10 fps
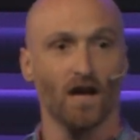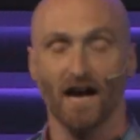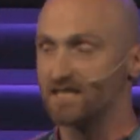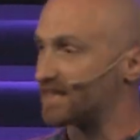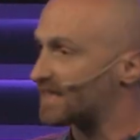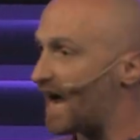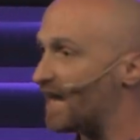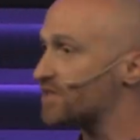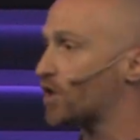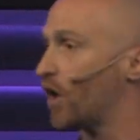I said,
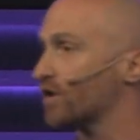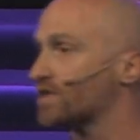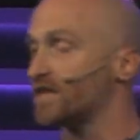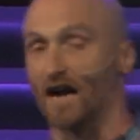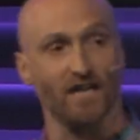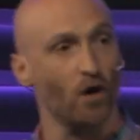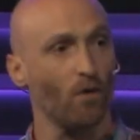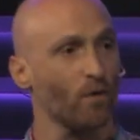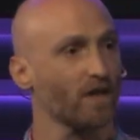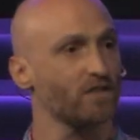God has called us here. I know
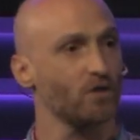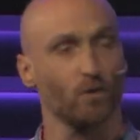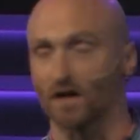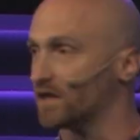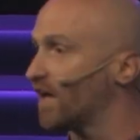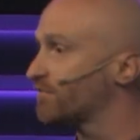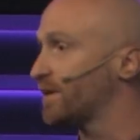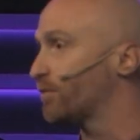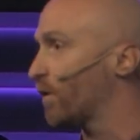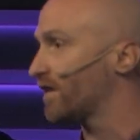what we're going to do. We're going to love
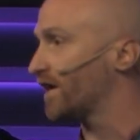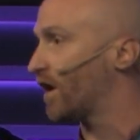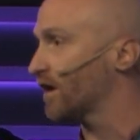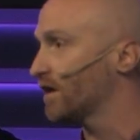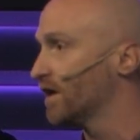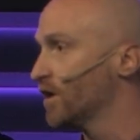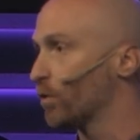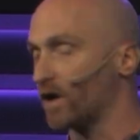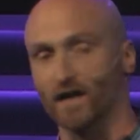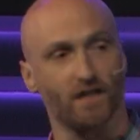people where they are.
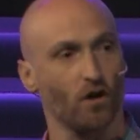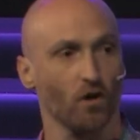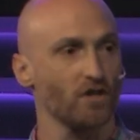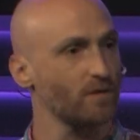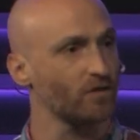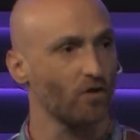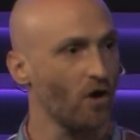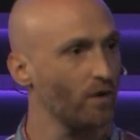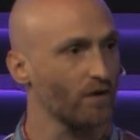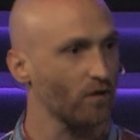We're going to encourage them to
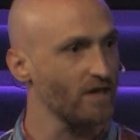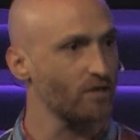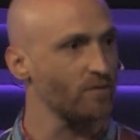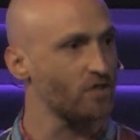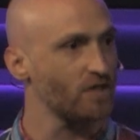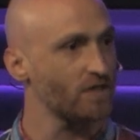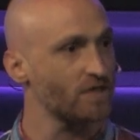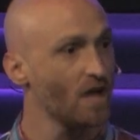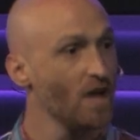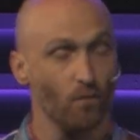grow in their relationship with Jesus.